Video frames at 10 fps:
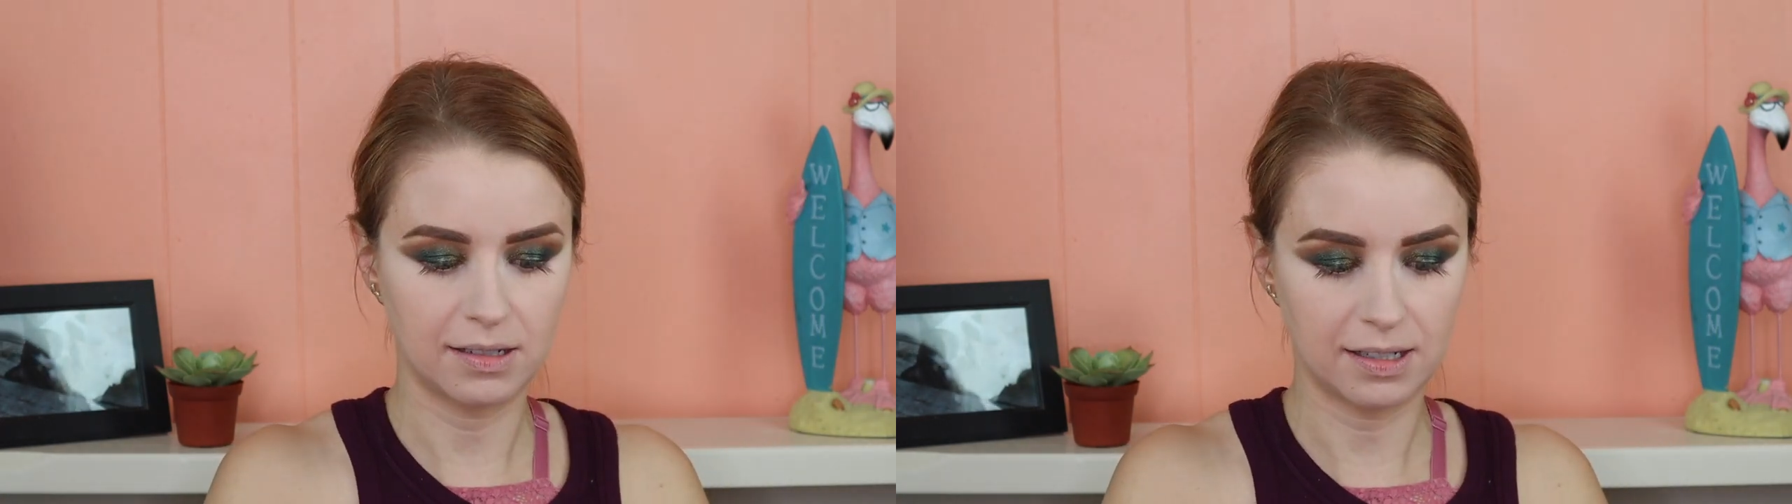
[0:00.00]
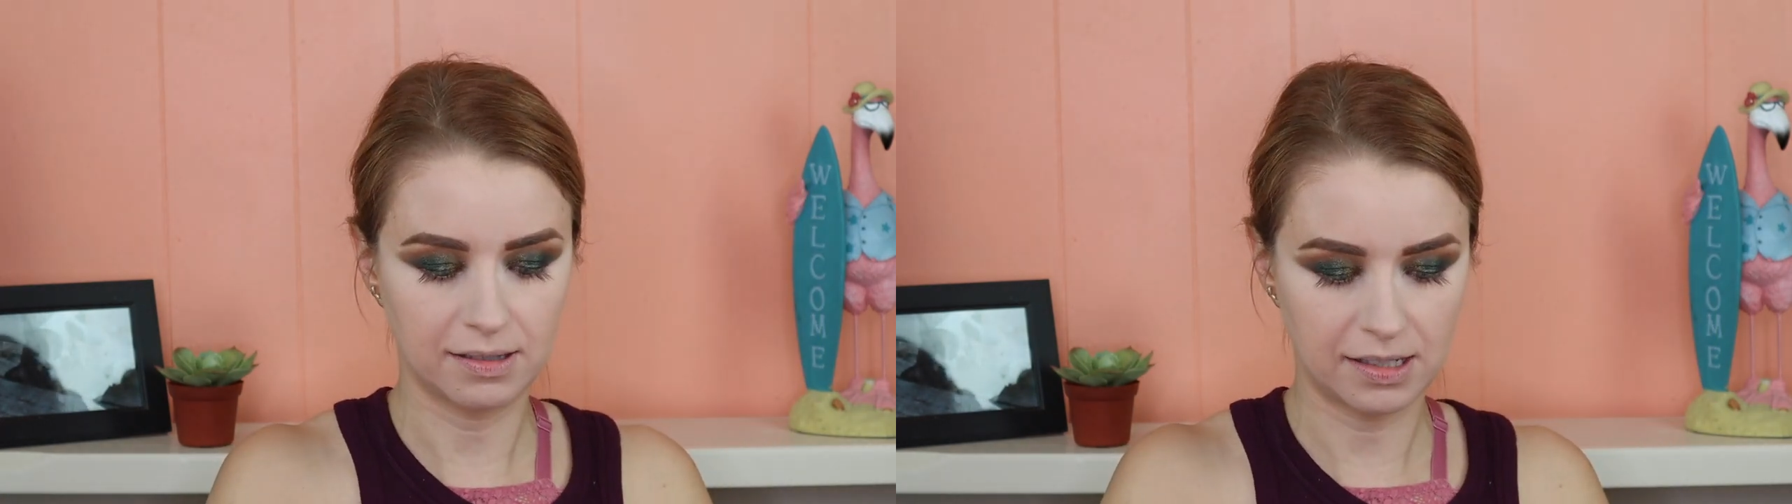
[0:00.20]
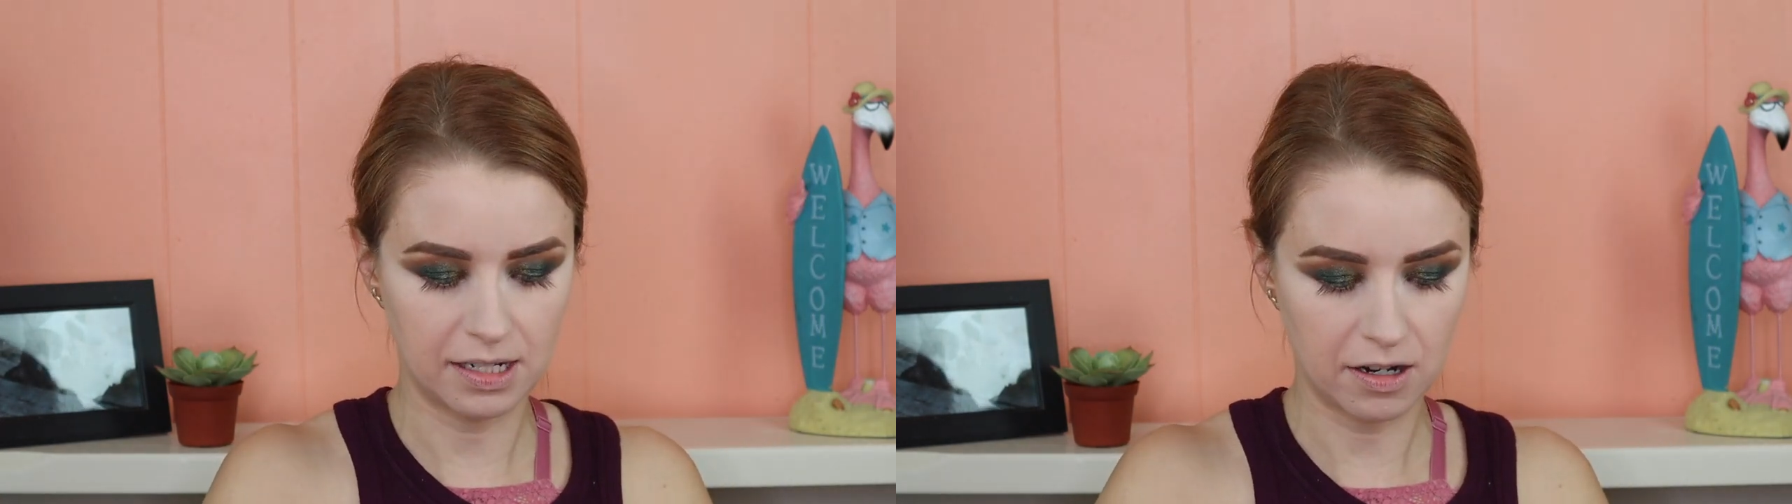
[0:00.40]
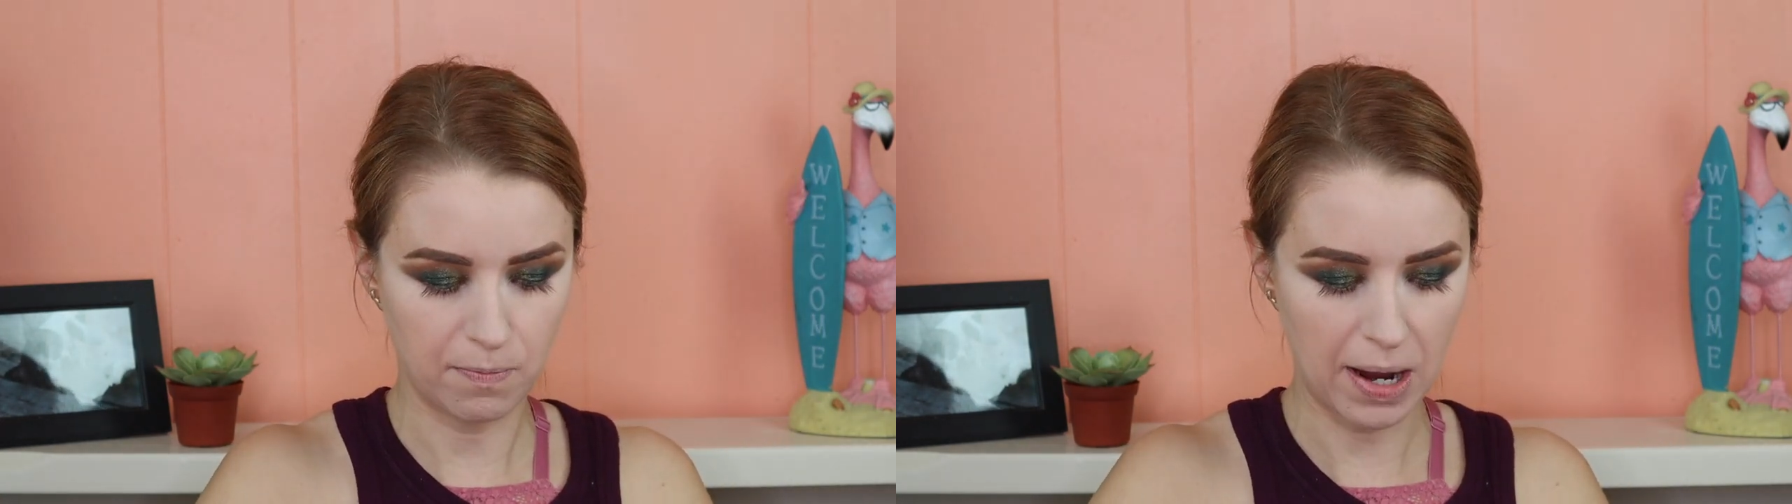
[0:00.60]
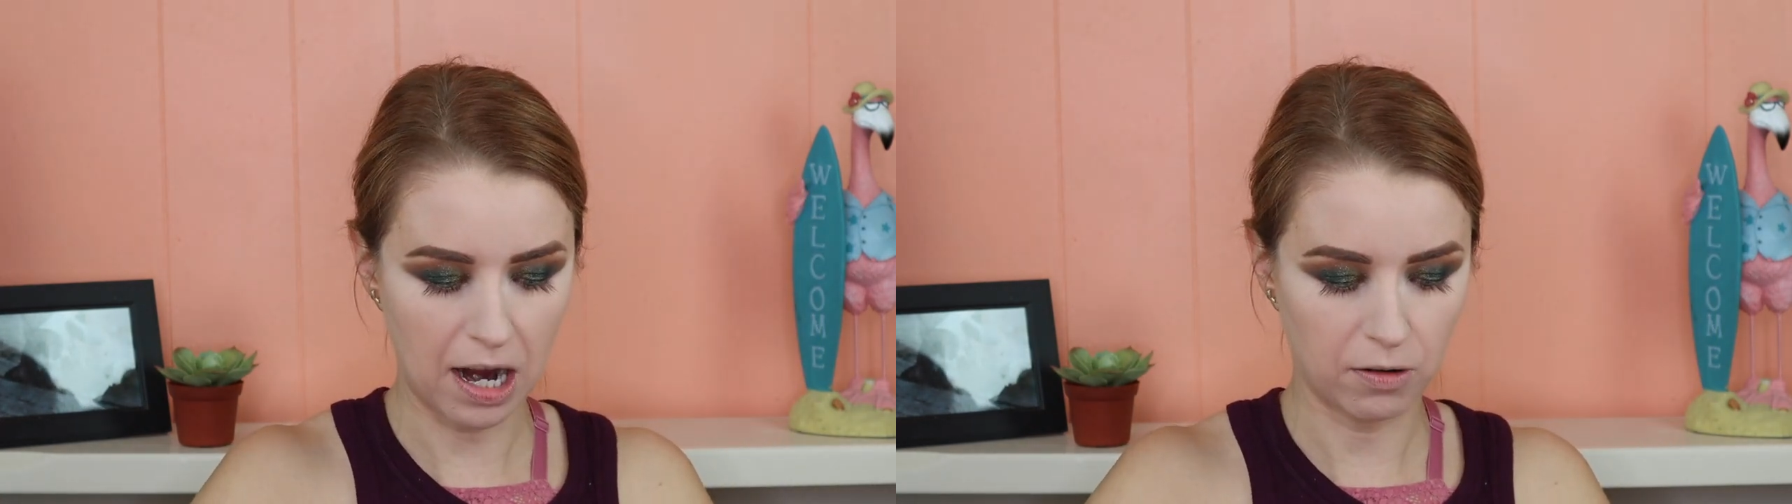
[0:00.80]
dusting
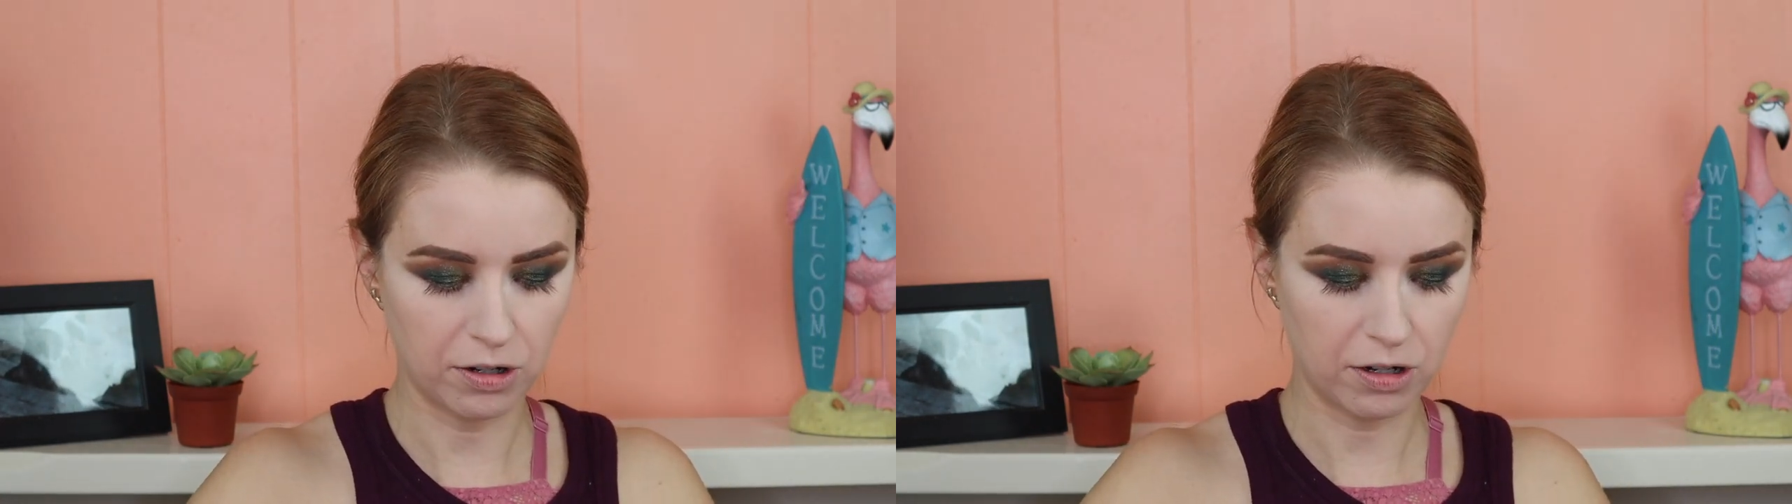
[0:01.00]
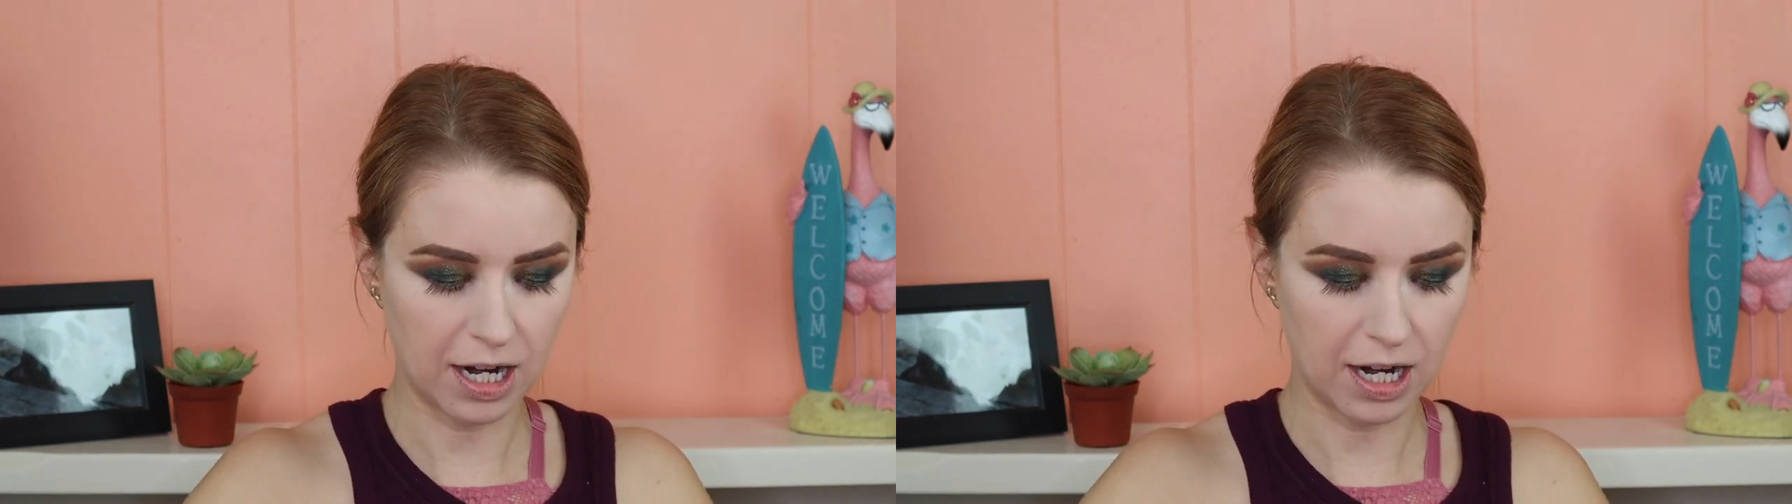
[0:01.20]
of powder